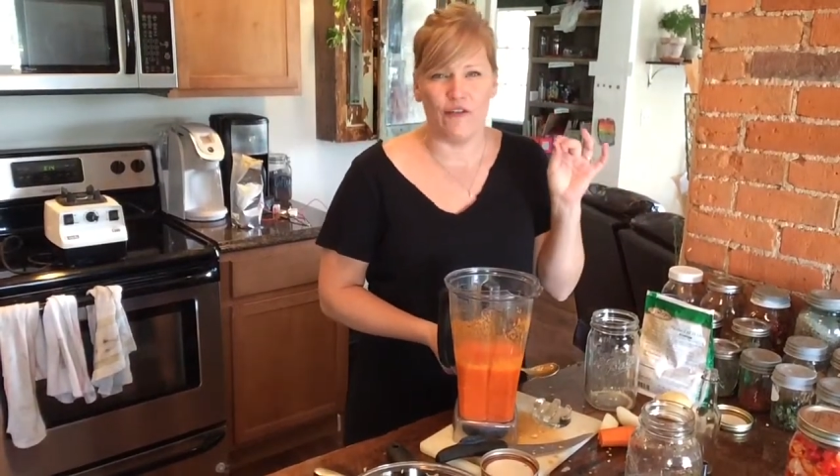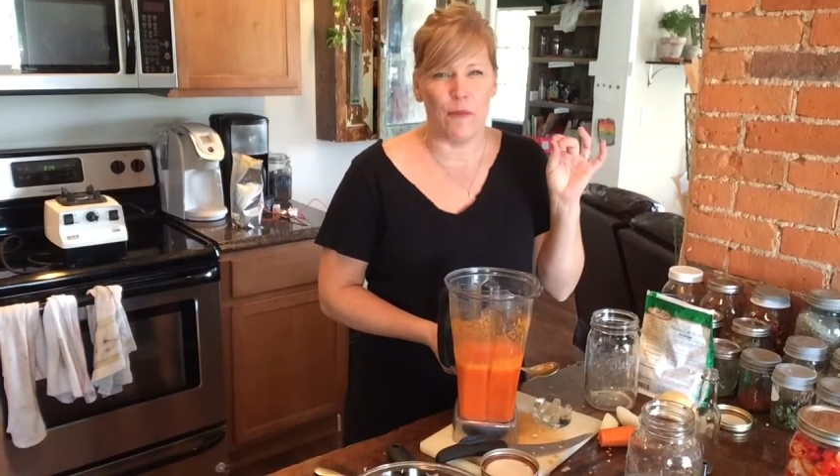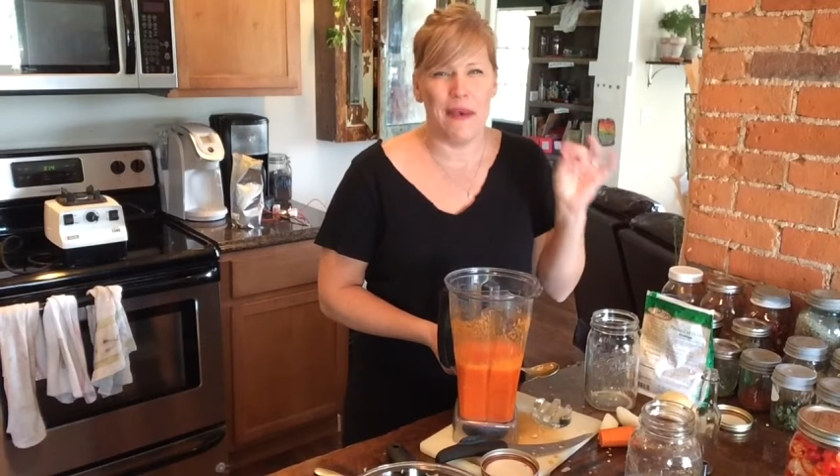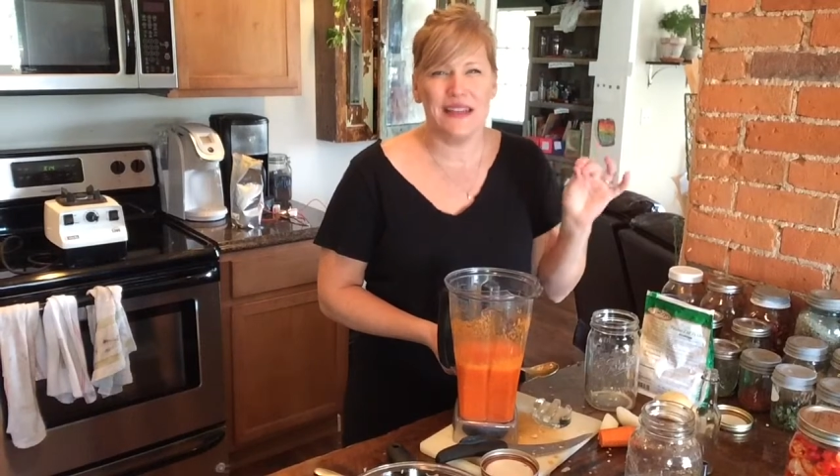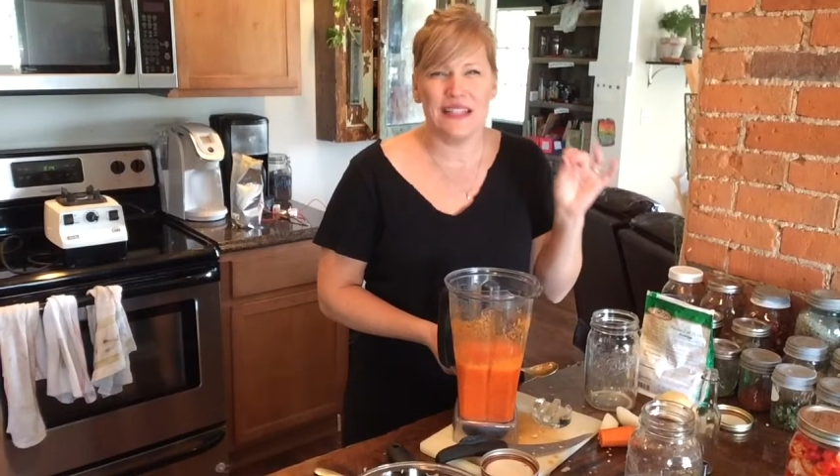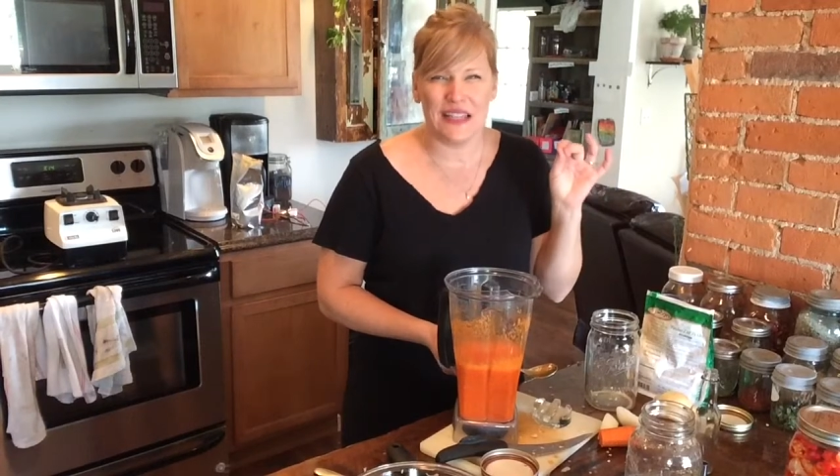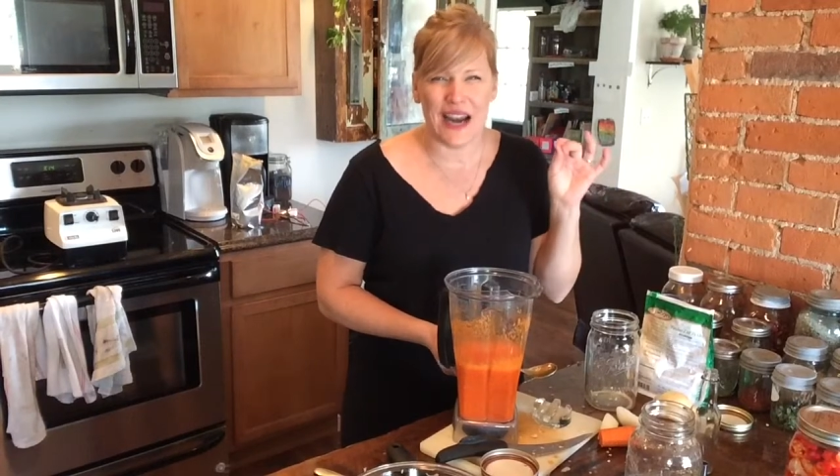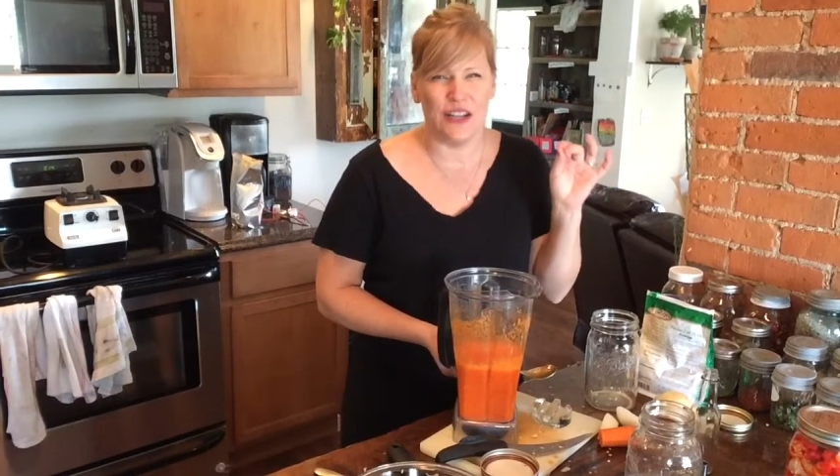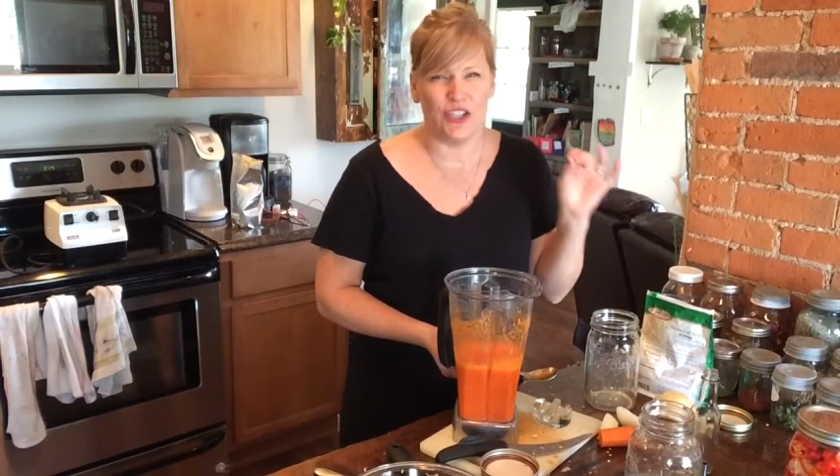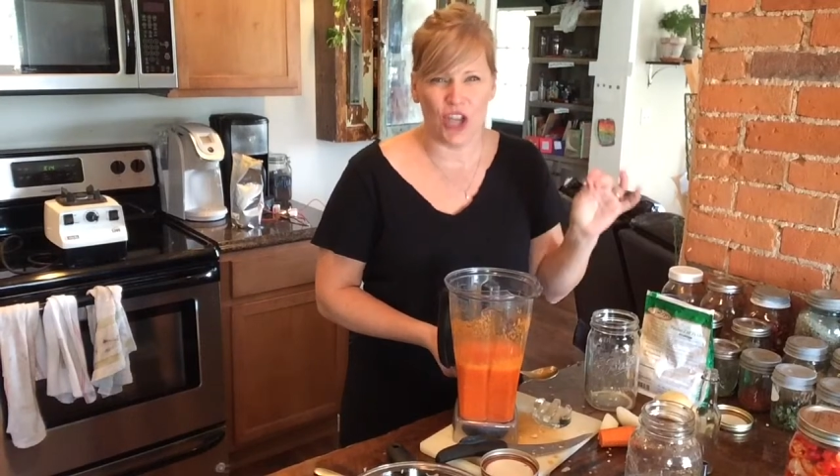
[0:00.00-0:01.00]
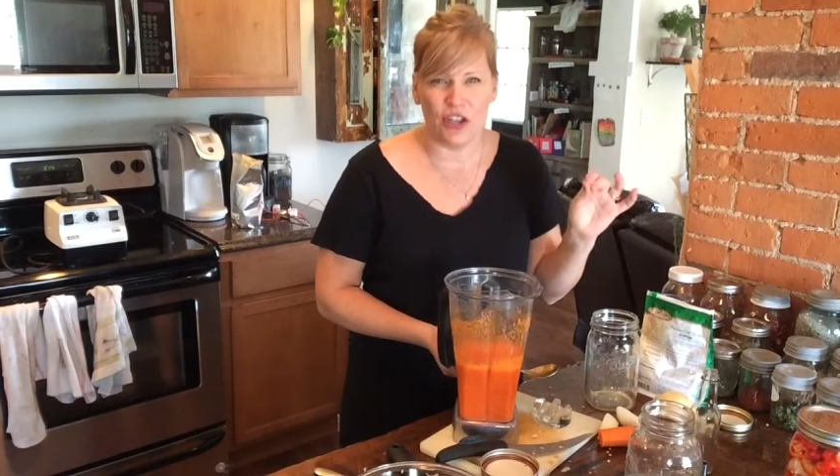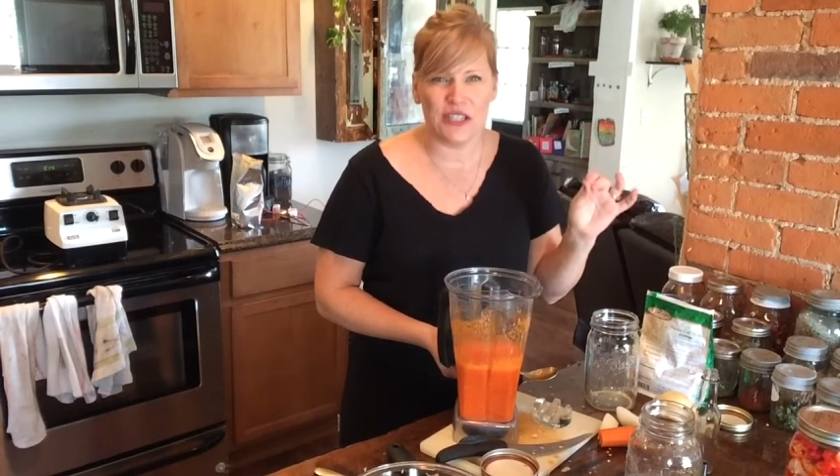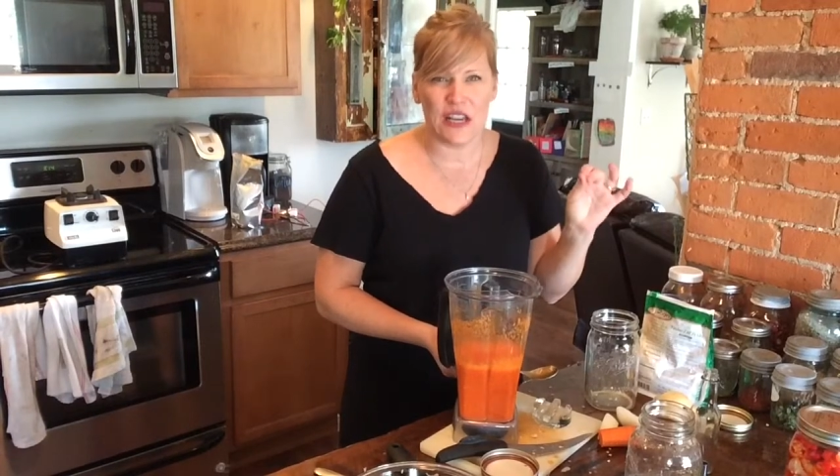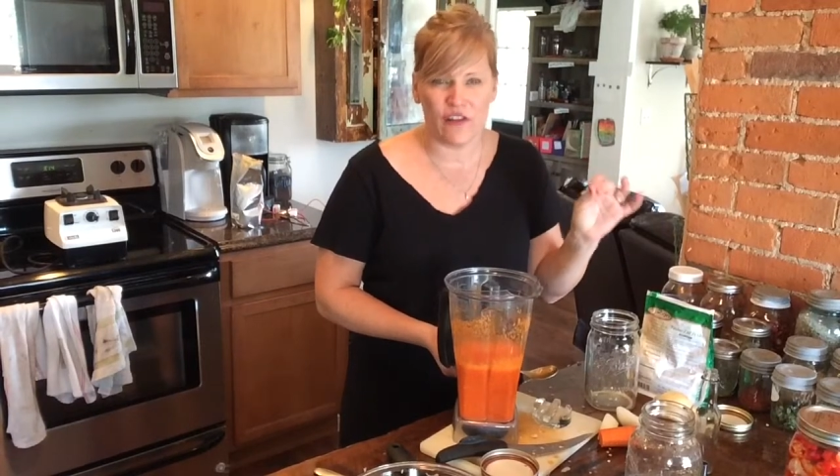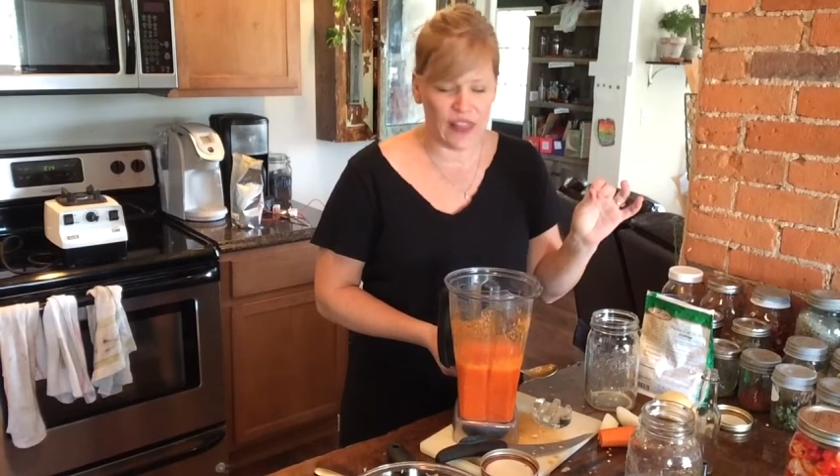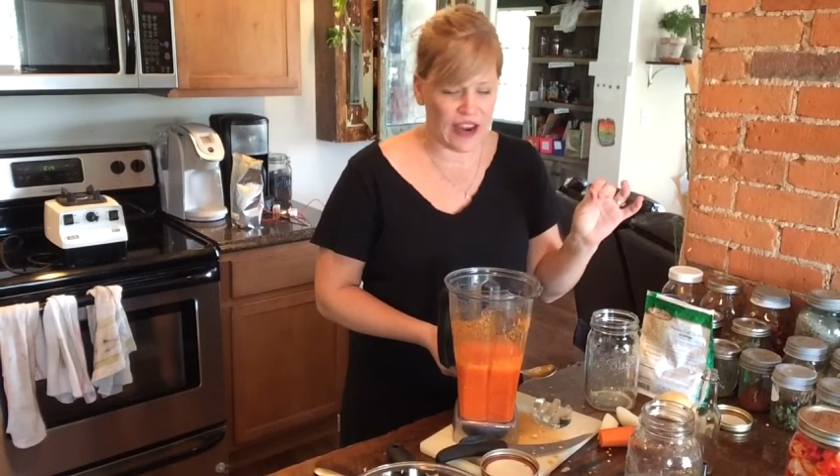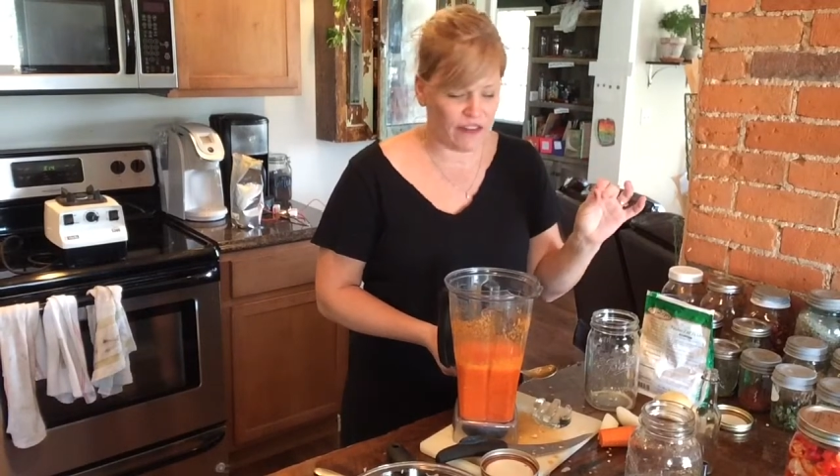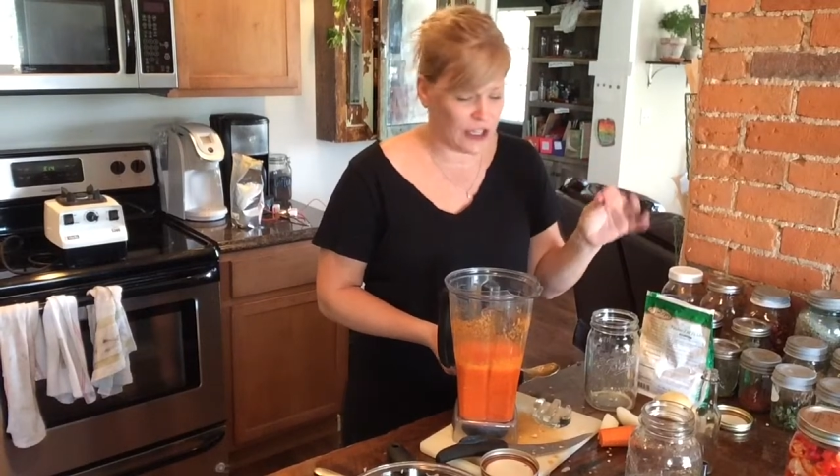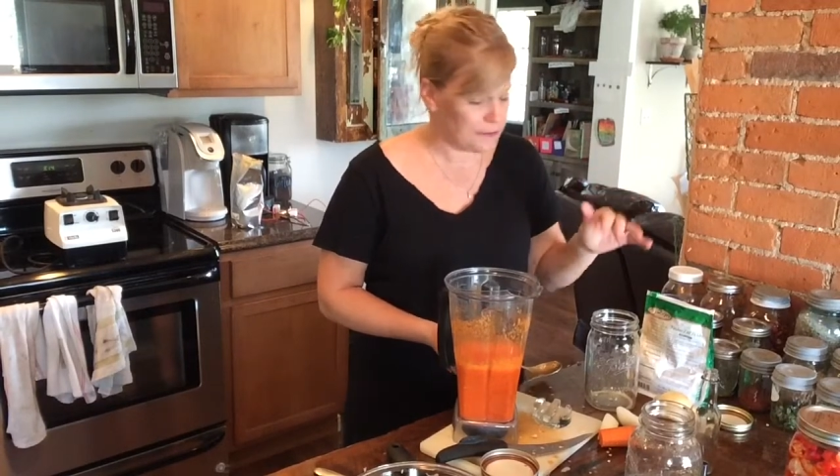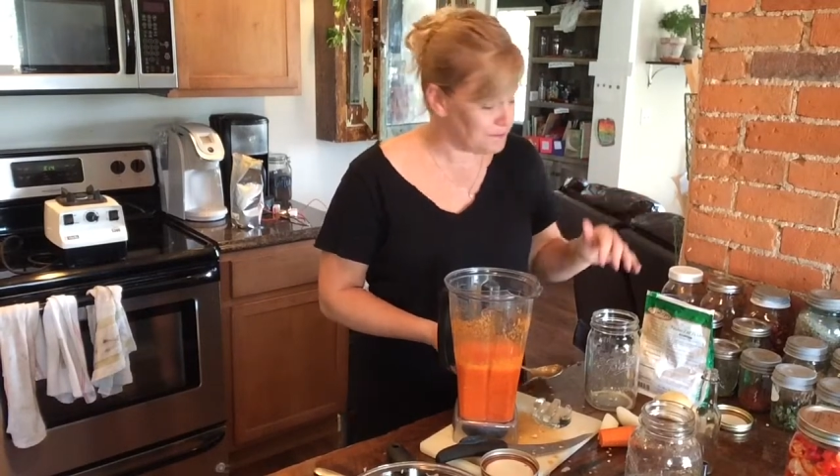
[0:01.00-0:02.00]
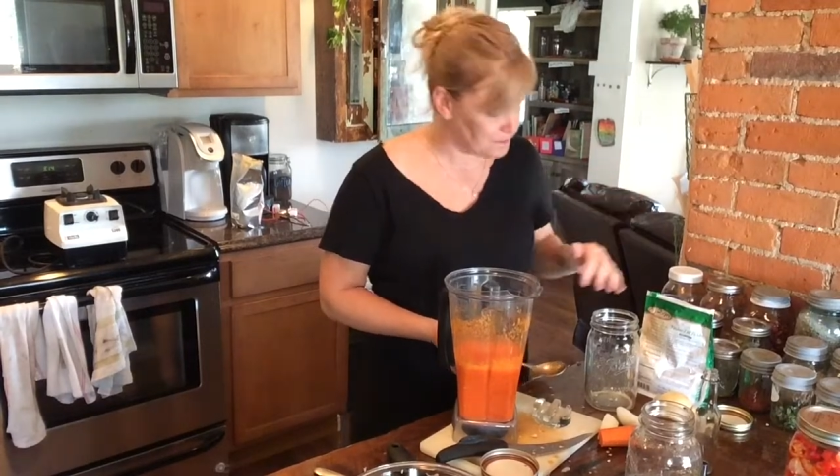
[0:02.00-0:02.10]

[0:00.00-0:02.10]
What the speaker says: fermented kind of salty flavor.